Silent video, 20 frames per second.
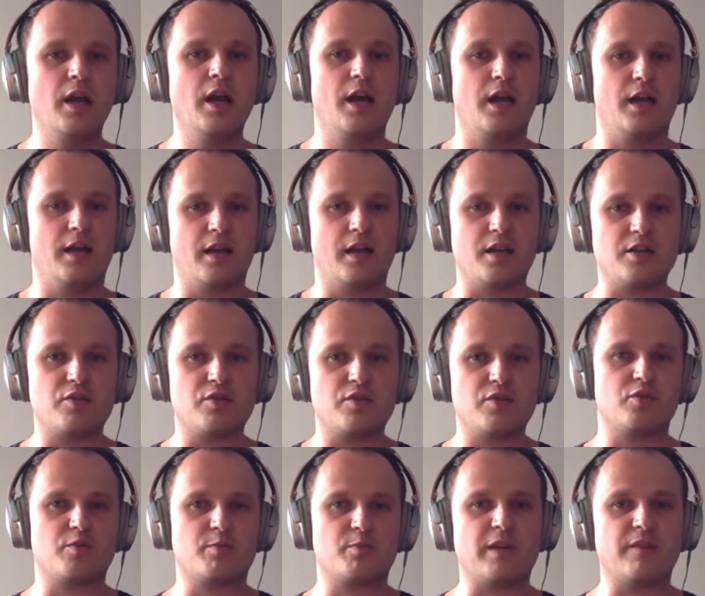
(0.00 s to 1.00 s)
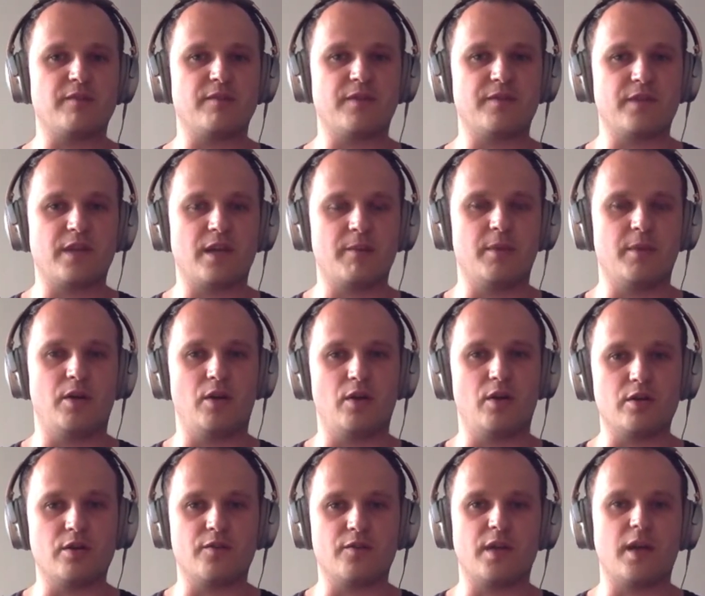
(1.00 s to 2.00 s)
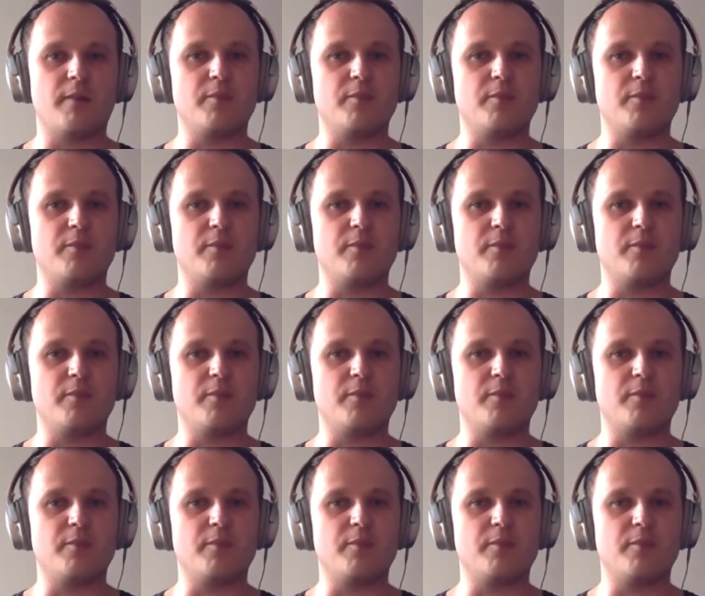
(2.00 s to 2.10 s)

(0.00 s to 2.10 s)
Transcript: And I do spend with them a lot of time